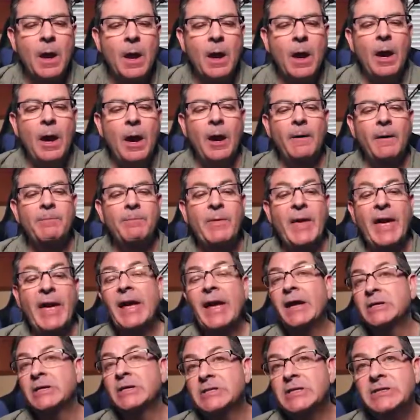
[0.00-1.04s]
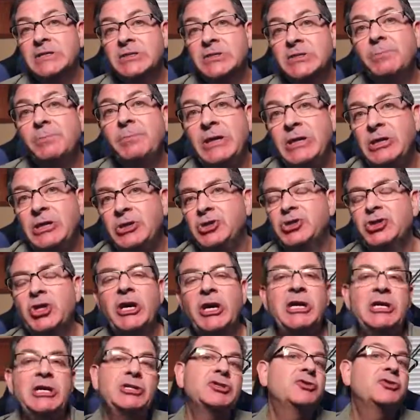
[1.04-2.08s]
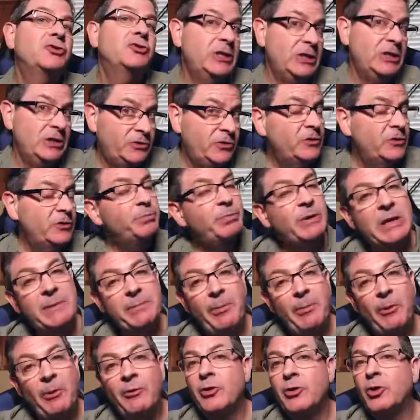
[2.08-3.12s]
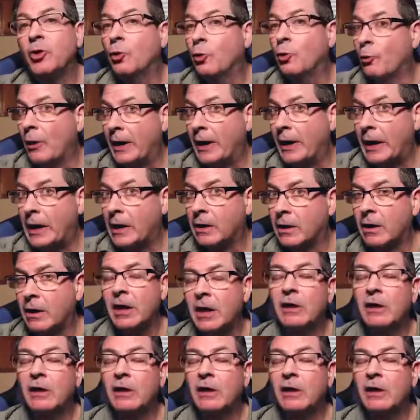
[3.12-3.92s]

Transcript: Um, access to being chased. These are the people that are running.